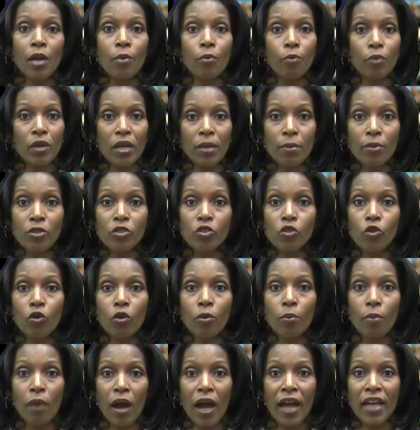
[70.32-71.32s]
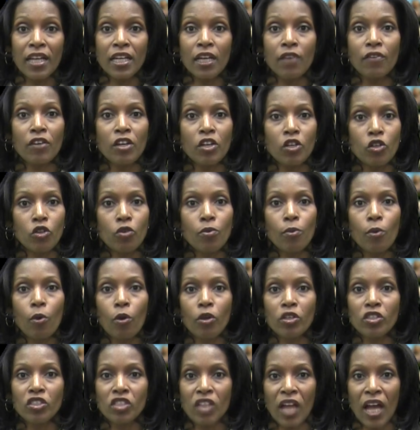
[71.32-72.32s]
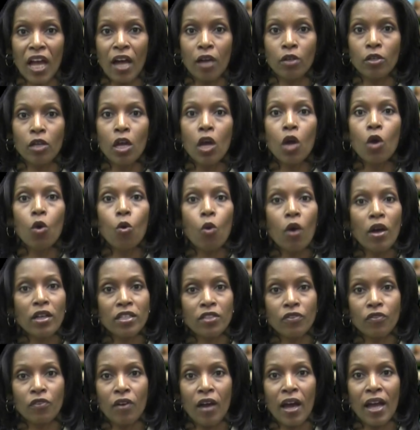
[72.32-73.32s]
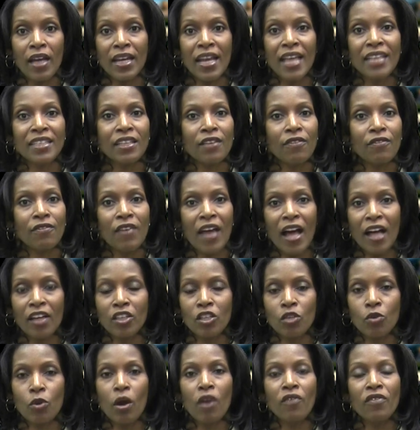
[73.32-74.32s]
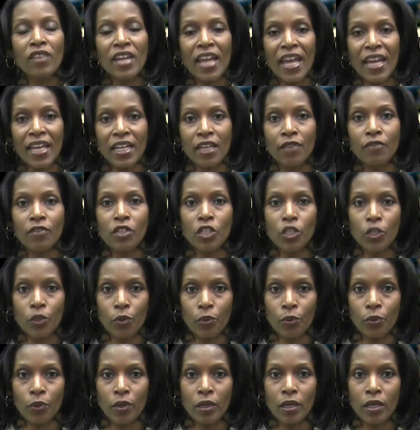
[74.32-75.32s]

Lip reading: premature mind of a newborn child quantified as a value of -2.